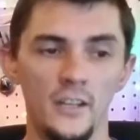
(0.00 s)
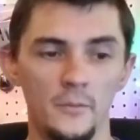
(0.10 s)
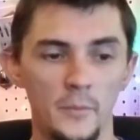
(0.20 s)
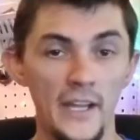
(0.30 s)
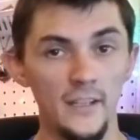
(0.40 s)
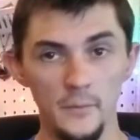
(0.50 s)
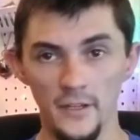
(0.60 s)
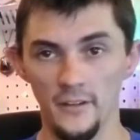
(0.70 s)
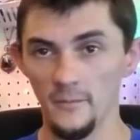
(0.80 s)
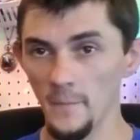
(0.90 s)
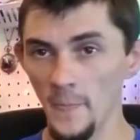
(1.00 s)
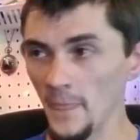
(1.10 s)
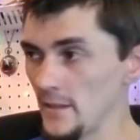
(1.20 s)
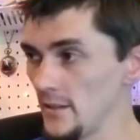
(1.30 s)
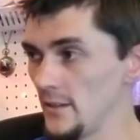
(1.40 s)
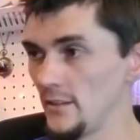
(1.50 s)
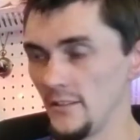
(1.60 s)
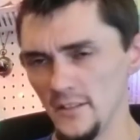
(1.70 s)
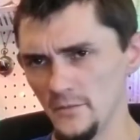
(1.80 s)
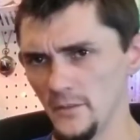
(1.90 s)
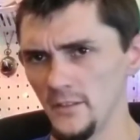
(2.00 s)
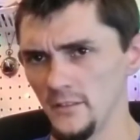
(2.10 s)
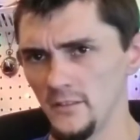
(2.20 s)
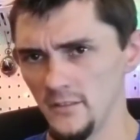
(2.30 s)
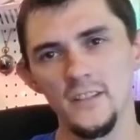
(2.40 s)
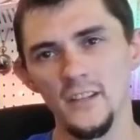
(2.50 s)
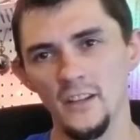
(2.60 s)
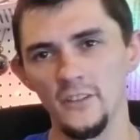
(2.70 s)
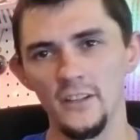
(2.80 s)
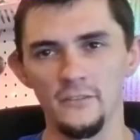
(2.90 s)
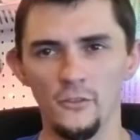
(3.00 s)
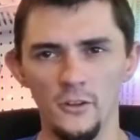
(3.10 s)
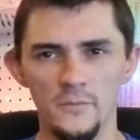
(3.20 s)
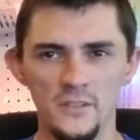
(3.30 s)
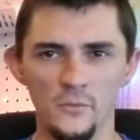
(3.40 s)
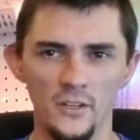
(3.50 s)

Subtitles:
pilot bearing. This one, I read a forum somewhere